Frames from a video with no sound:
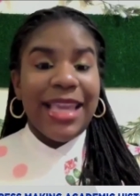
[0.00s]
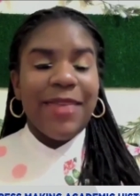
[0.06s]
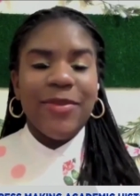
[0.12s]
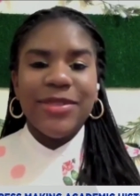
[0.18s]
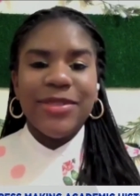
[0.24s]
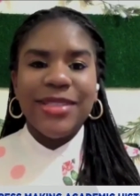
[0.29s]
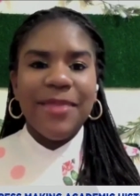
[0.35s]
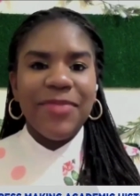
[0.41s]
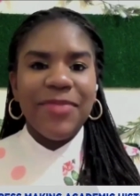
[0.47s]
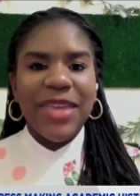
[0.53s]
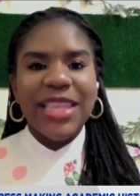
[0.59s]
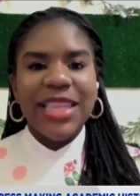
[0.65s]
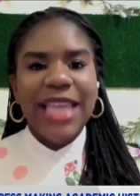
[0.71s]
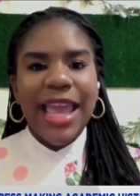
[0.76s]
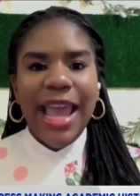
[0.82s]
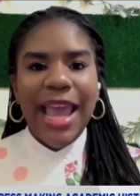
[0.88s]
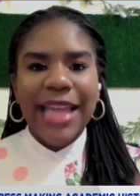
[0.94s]
And it was
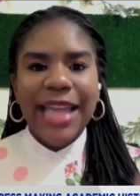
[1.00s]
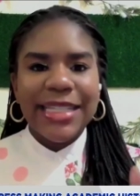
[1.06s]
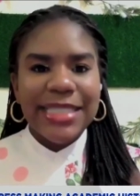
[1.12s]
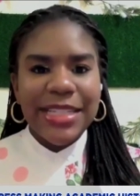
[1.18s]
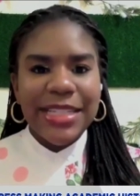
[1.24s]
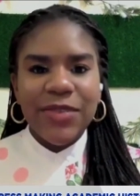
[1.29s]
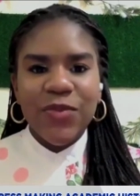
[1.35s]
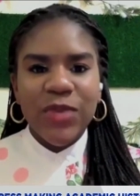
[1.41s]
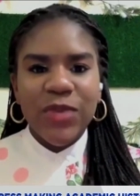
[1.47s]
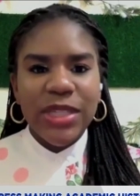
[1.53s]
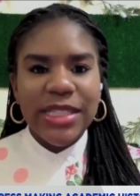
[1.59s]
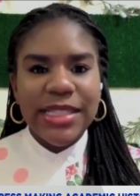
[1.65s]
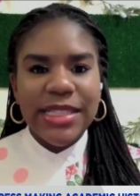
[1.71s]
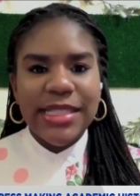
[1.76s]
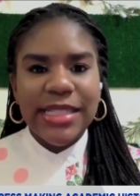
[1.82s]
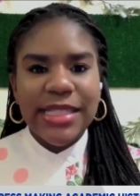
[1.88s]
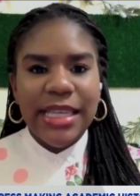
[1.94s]
something that I didn't
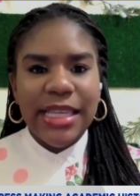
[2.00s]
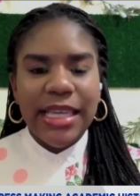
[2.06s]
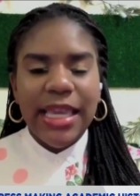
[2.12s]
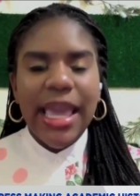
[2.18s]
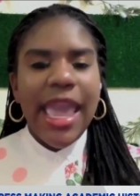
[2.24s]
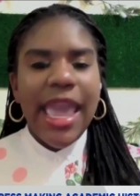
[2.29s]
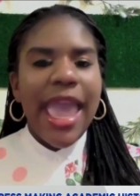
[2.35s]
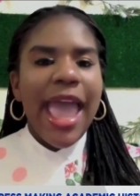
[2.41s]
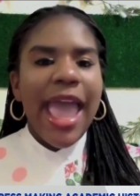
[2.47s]
really see